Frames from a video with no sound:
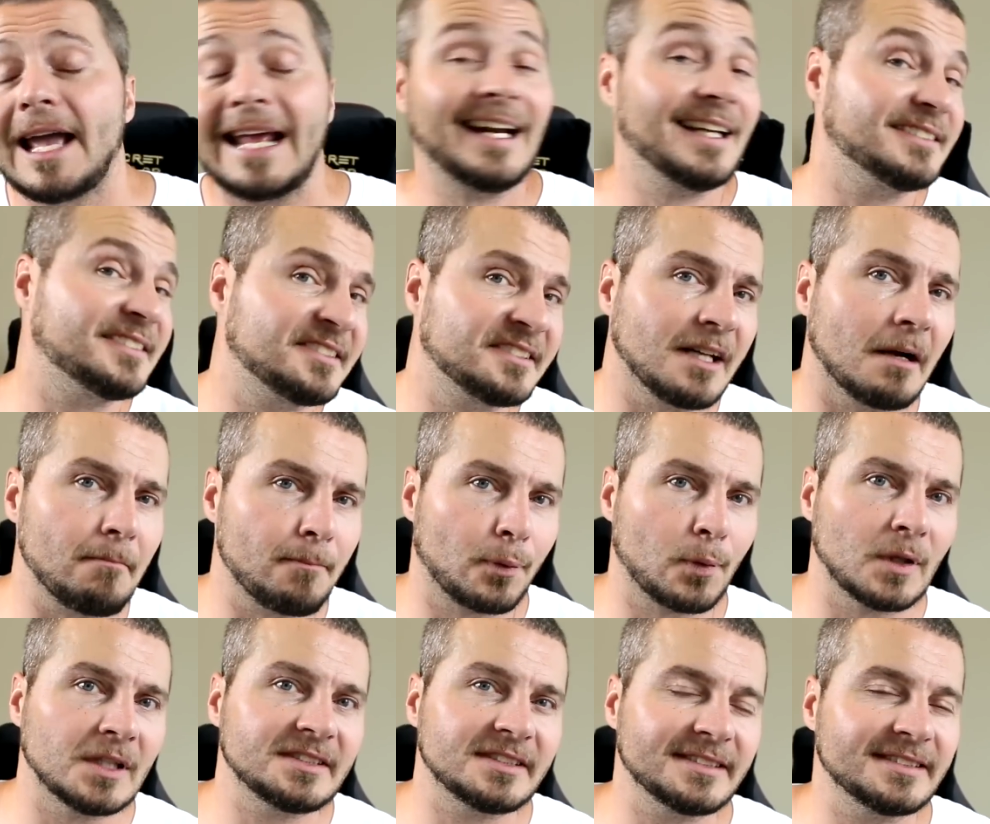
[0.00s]
And at some
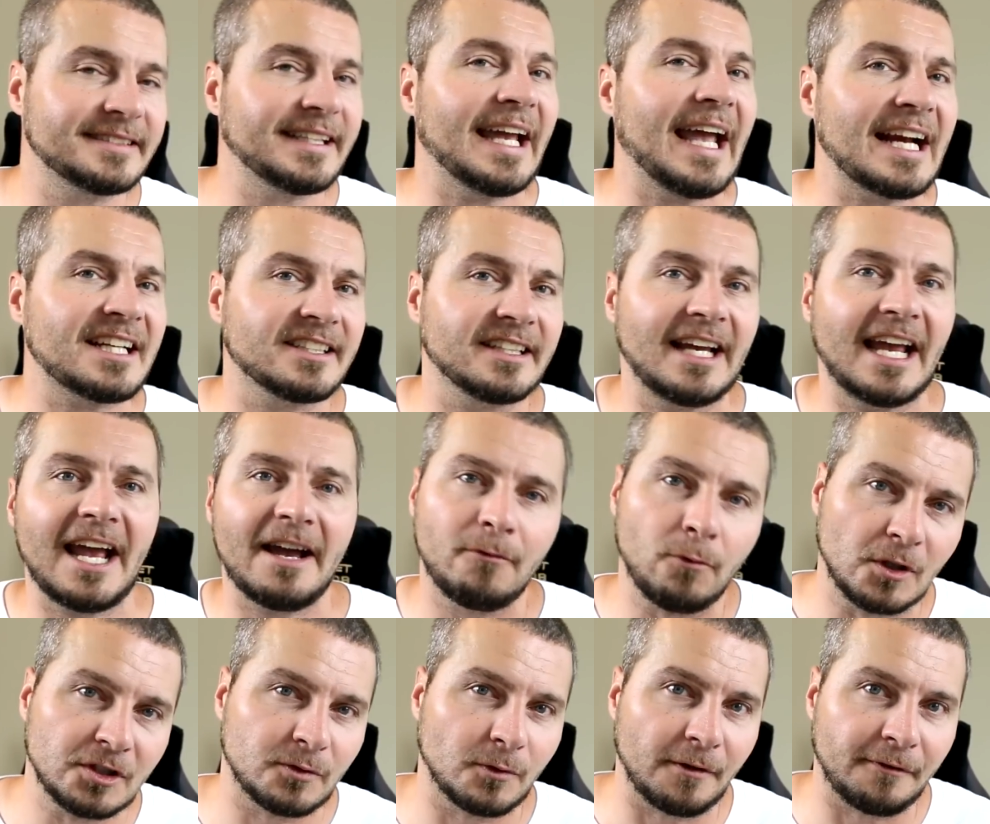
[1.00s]
prisons, they actually
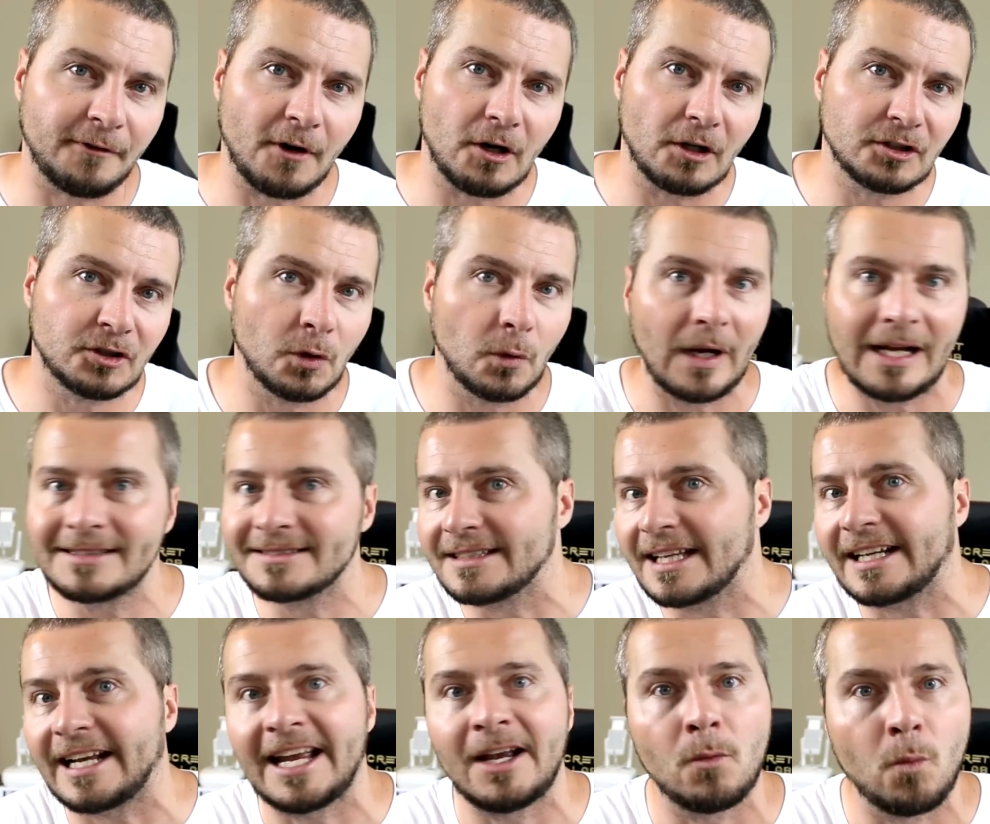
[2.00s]
have what's referred to as
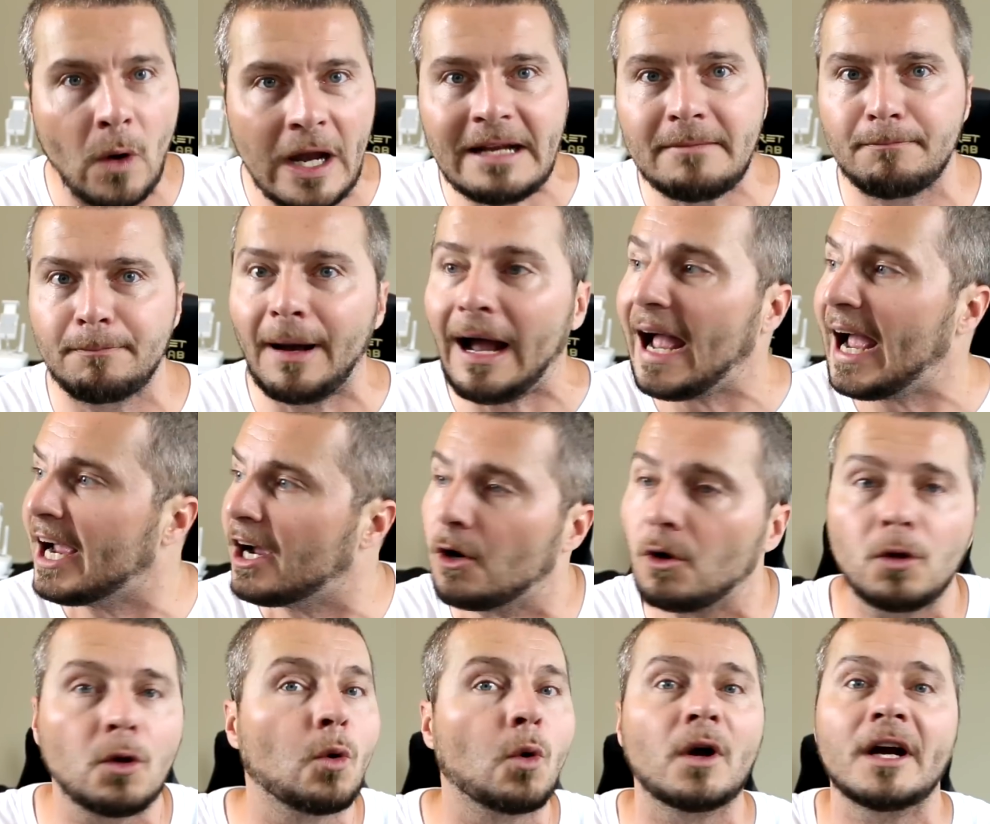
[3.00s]
like a weight
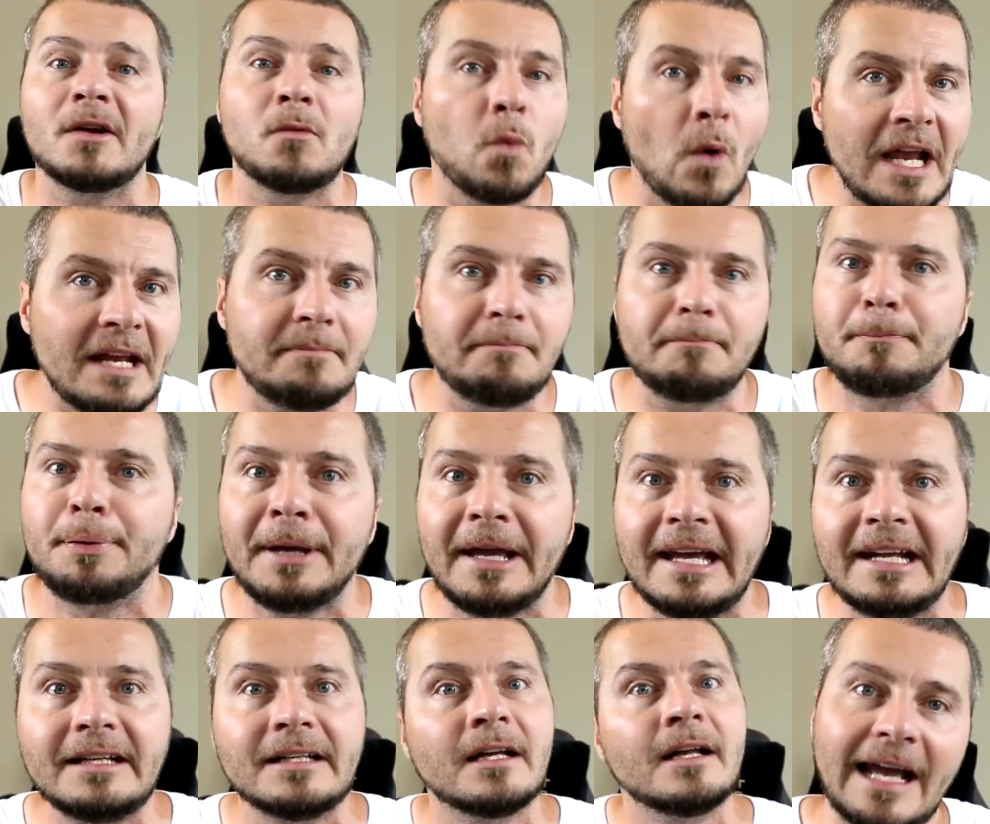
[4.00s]
pile or a weight
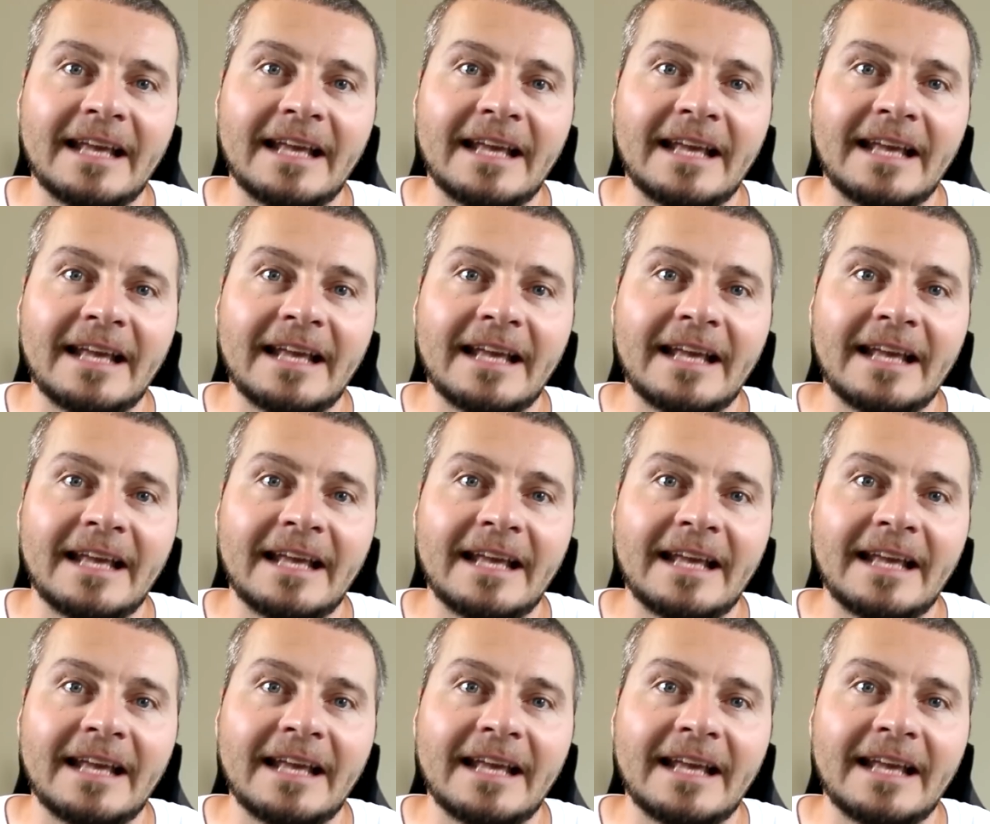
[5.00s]
pit.